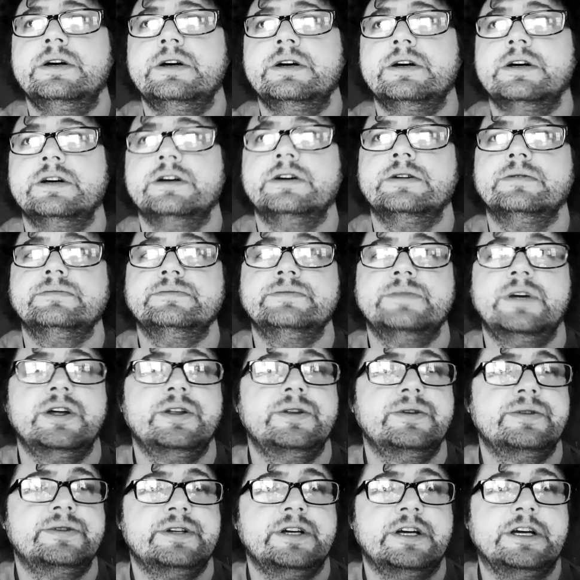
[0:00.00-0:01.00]
Um,
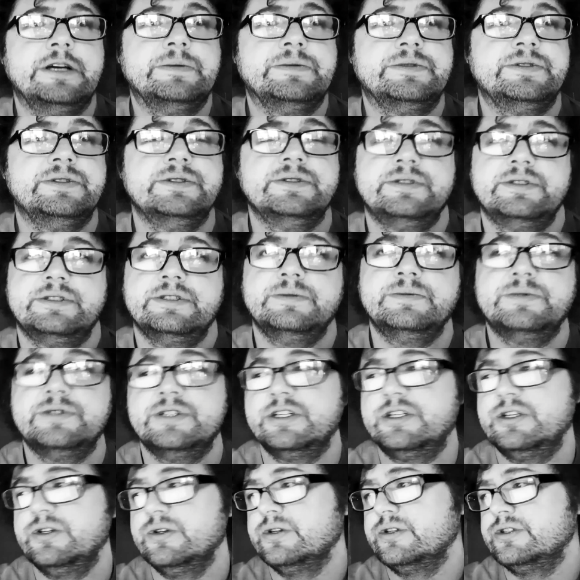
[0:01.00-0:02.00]
other times it seems
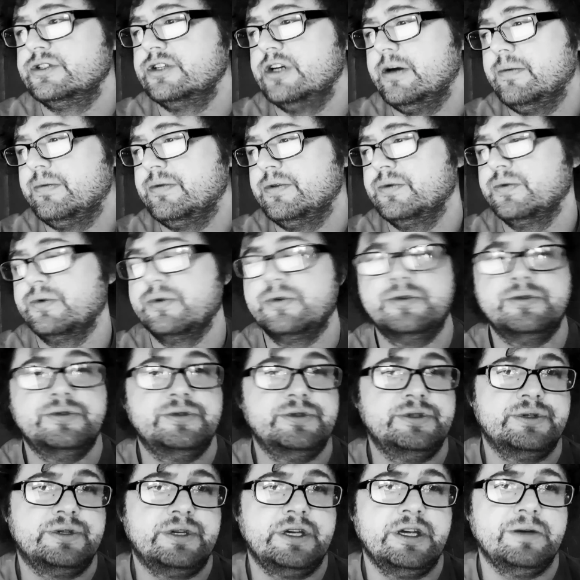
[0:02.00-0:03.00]
like you're on top of the world
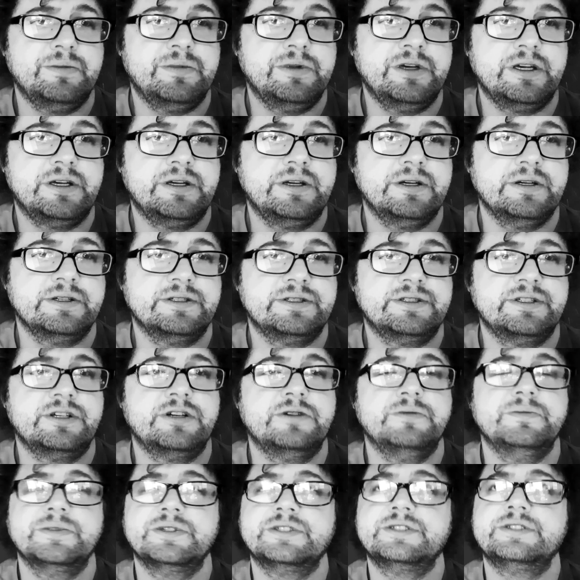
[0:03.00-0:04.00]
and you can't make a
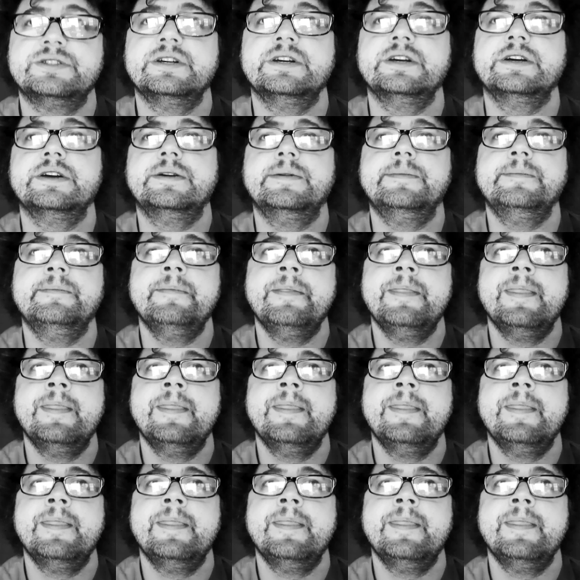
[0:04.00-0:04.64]
single mistake.